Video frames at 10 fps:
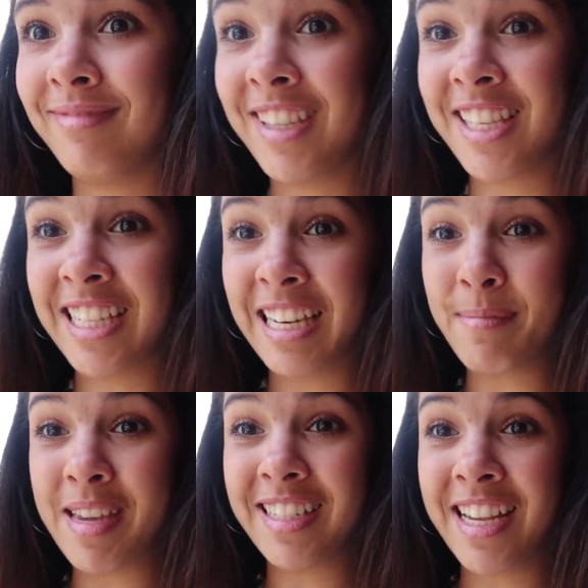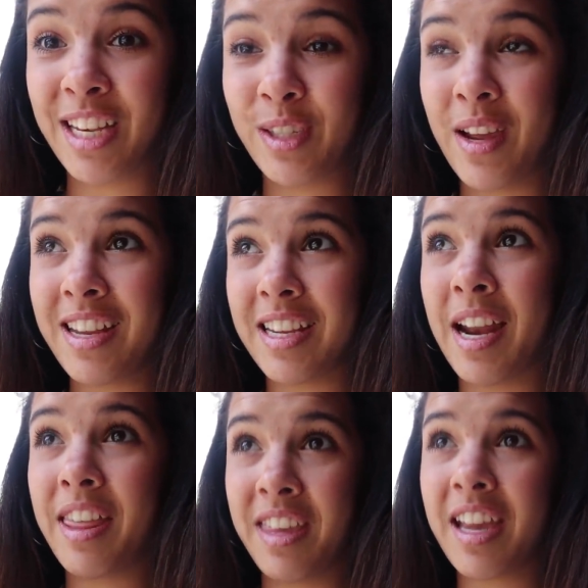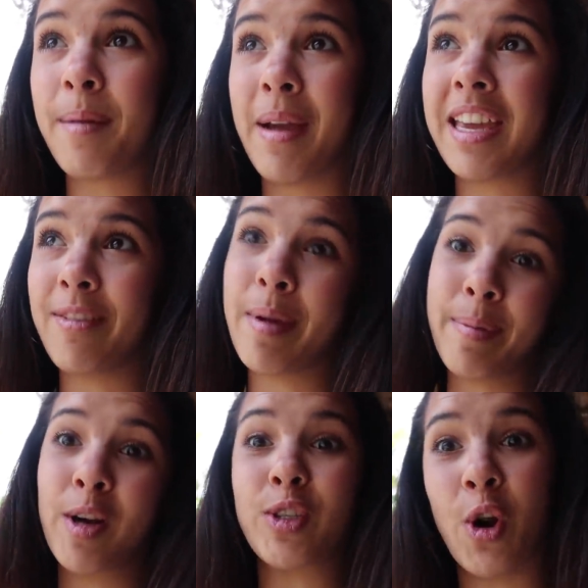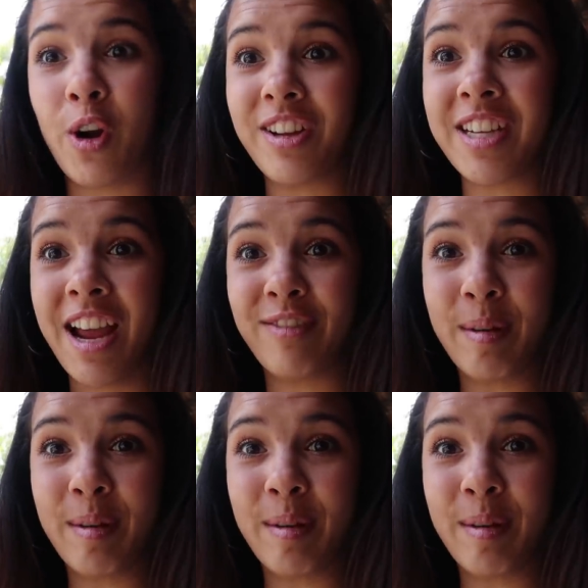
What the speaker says: this is going to be intense, you guys. And I think I might give my parents a heart attack